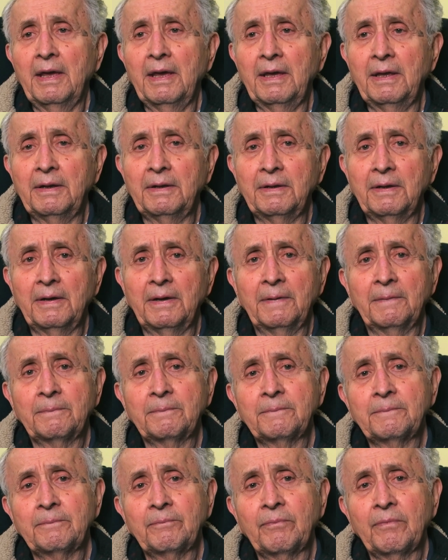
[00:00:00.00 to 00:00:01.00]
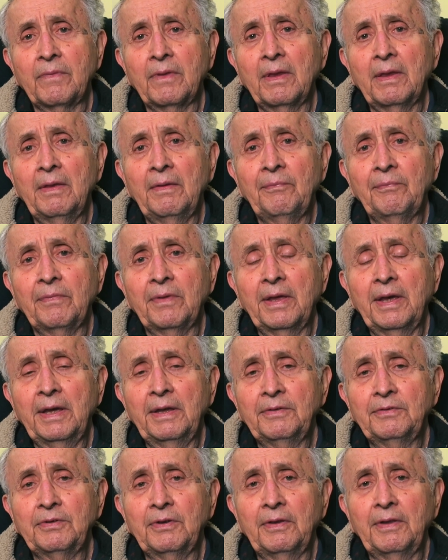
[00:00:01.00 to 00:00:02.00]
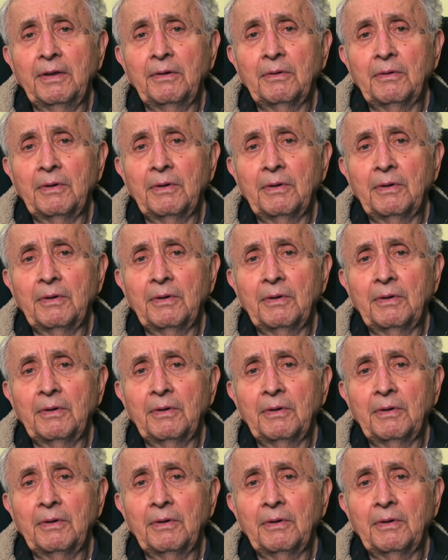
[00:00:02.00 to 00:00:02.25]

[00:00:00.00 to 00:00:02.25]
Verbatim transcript: And so they